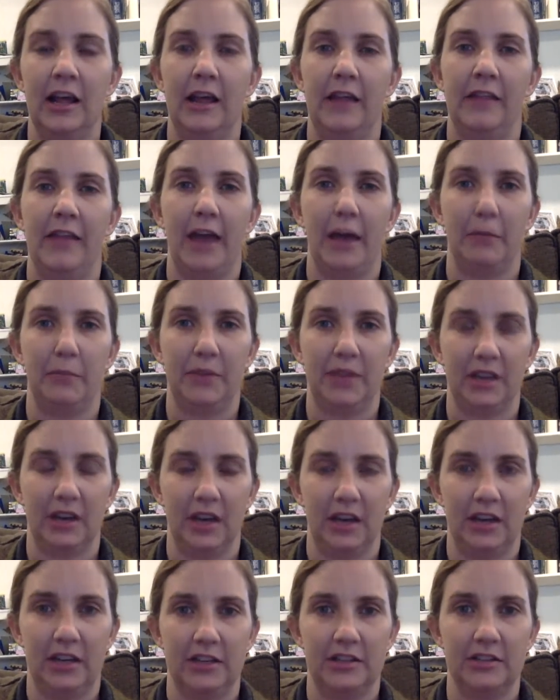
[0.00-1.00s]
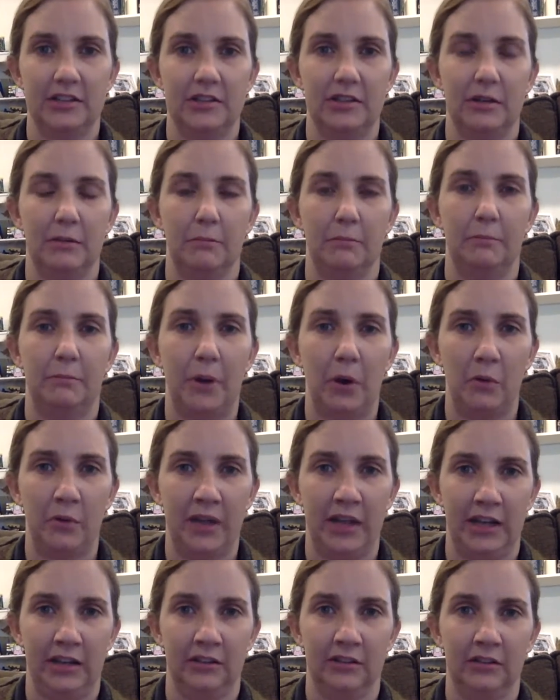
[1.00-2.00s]
that because
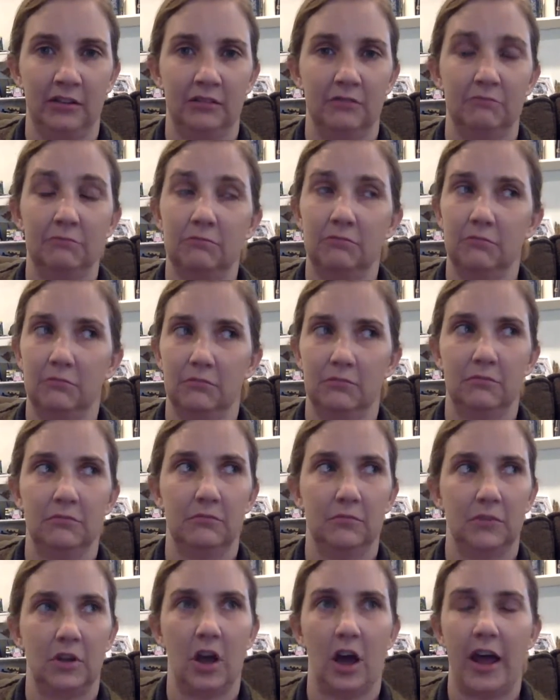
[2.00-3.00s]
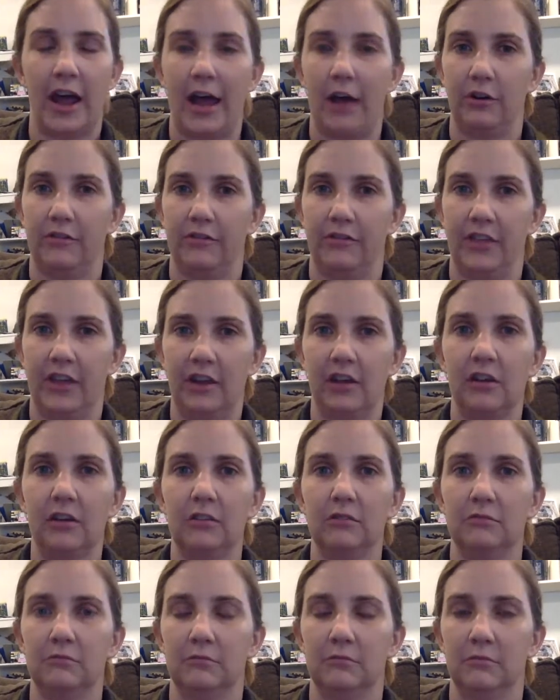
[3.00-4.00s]
Boeing got out of
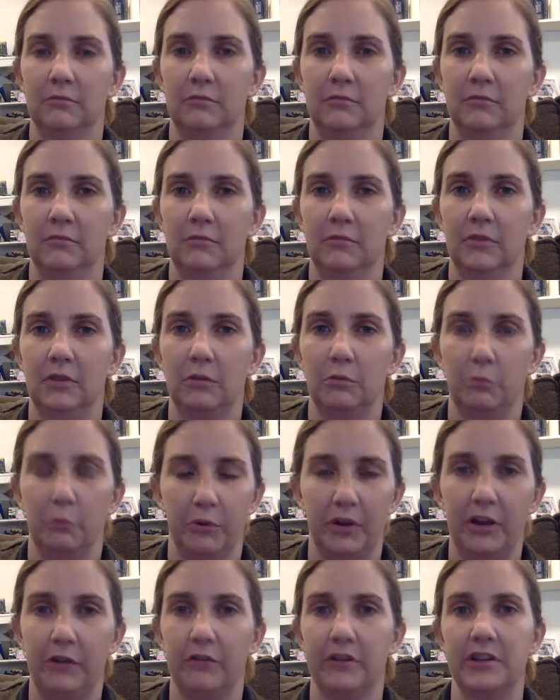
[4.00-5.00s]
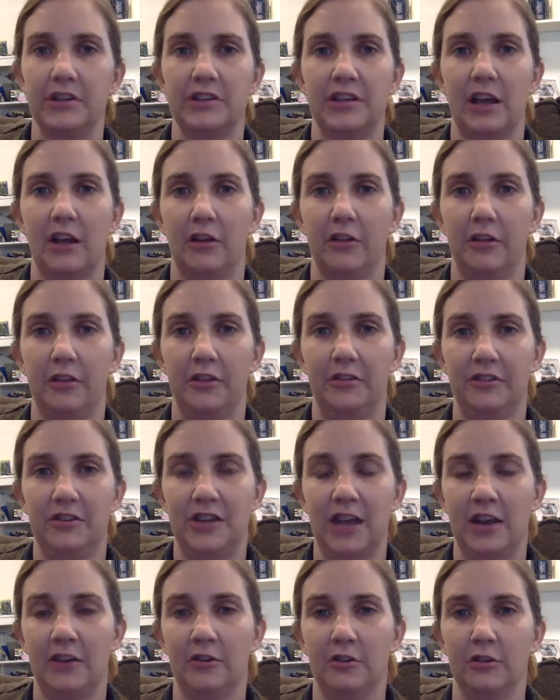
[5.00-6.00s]
their rigorous health
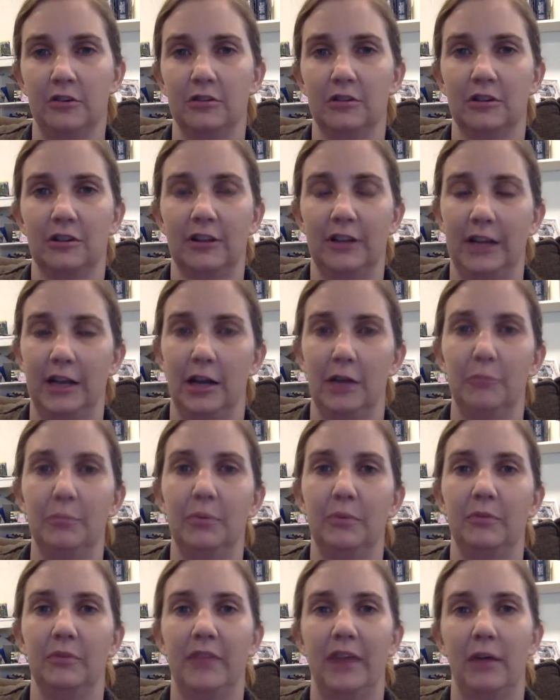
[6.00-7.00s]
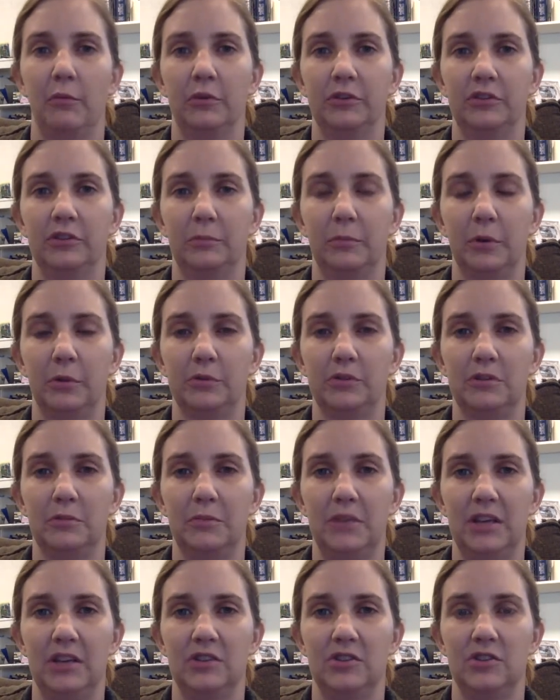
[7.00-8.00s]
standard cleanup that was supposed to
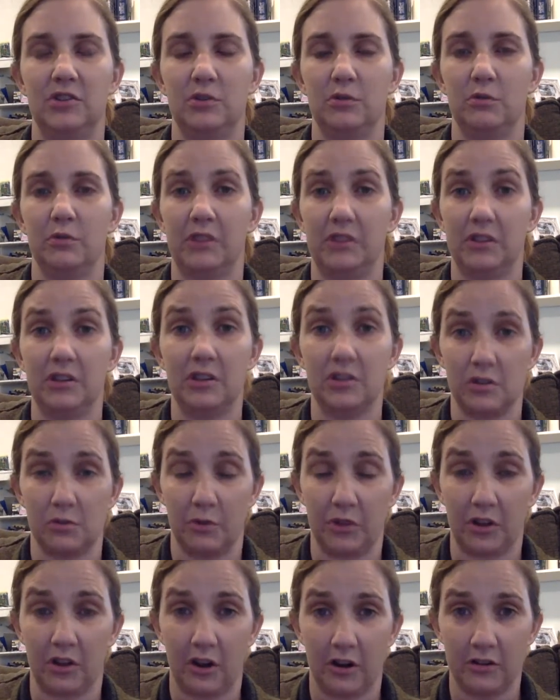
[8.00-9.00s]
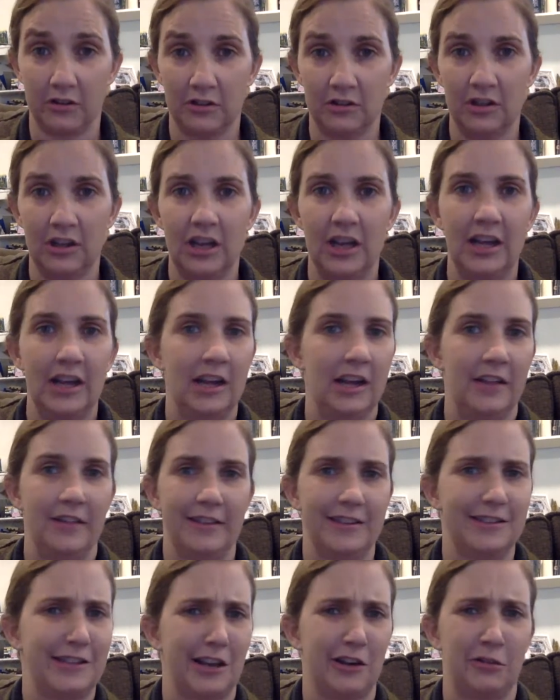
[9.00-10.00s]
be to residential with garden,
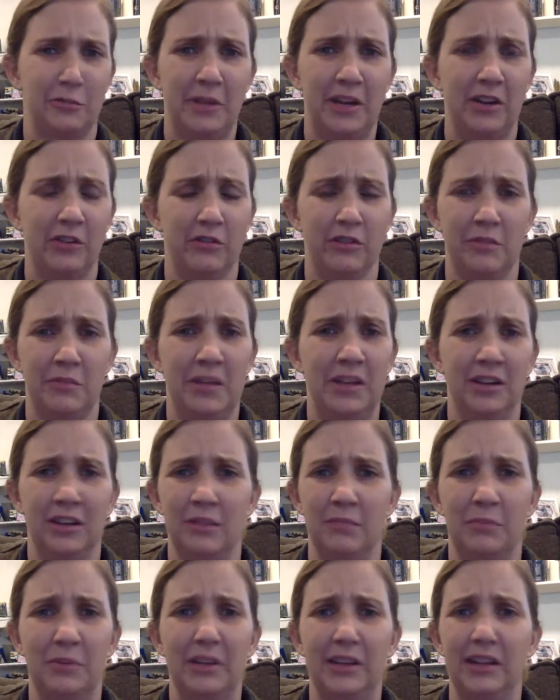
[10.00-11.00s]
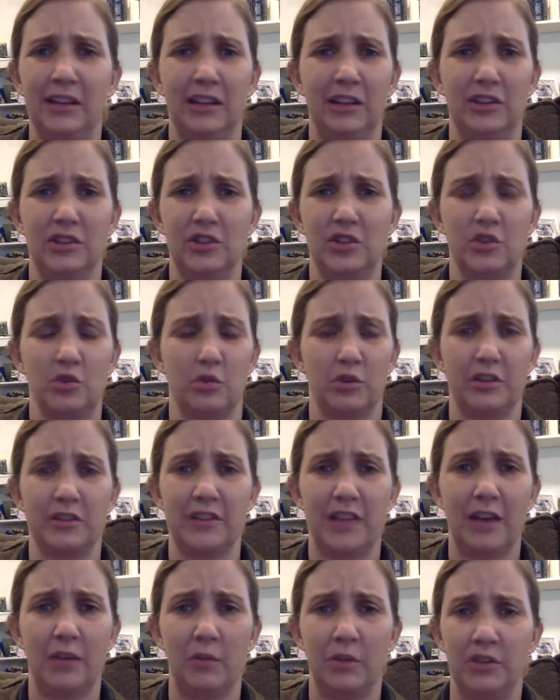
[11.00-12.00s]
the settlement agreement completely destroys
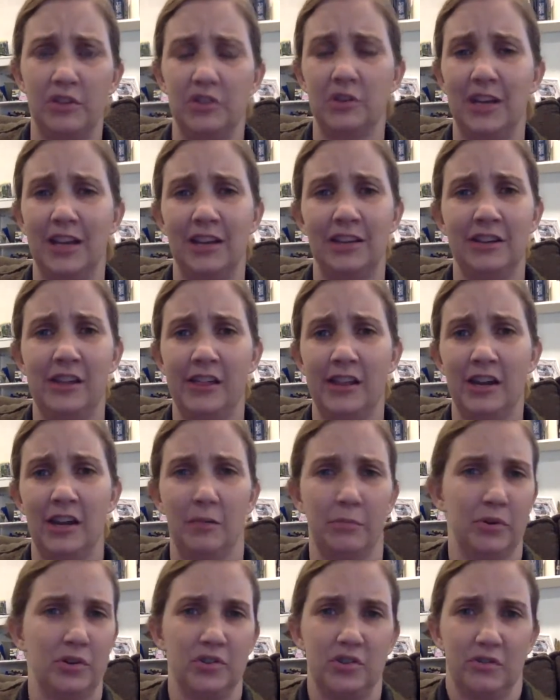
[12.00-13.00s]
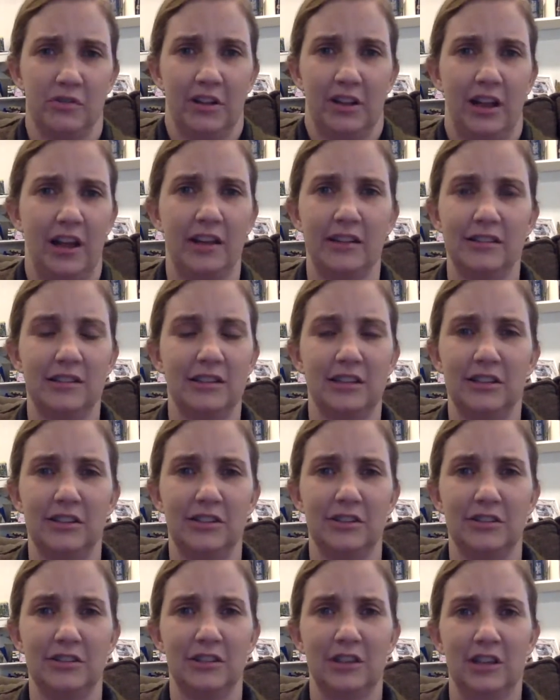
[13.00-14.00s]
that. Once you get into the numbers, you realize
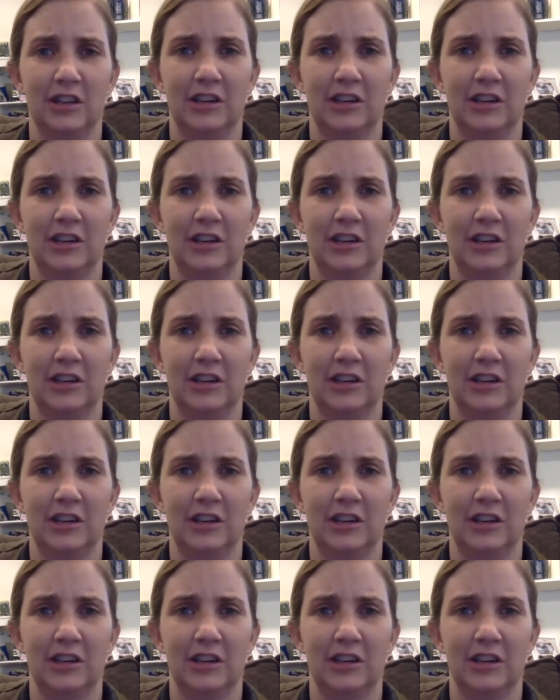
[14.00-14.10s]
it's